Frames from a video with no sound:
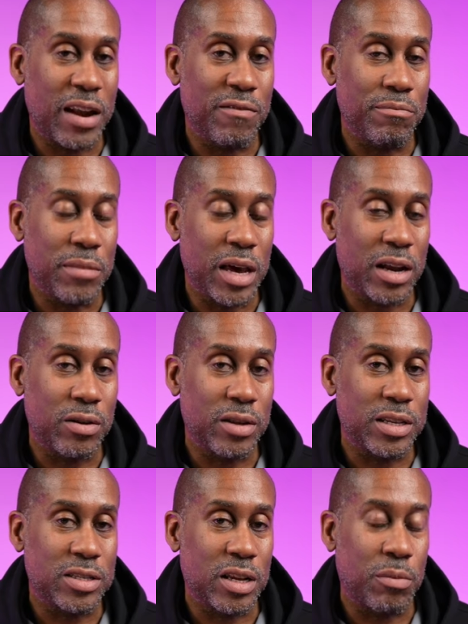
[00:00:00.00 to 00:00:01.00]
out of metal
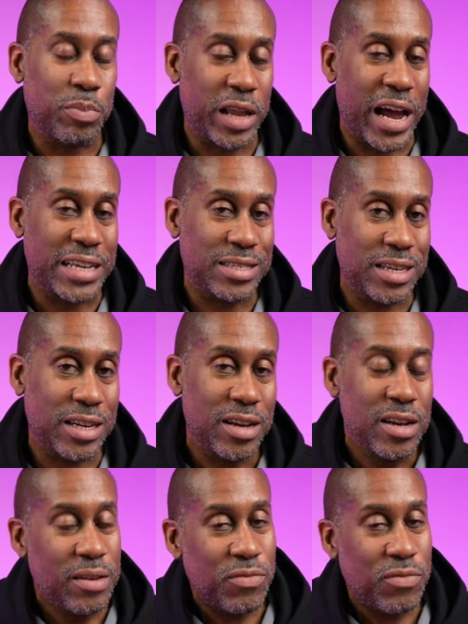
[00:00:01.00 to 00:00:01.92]
instead of plastic.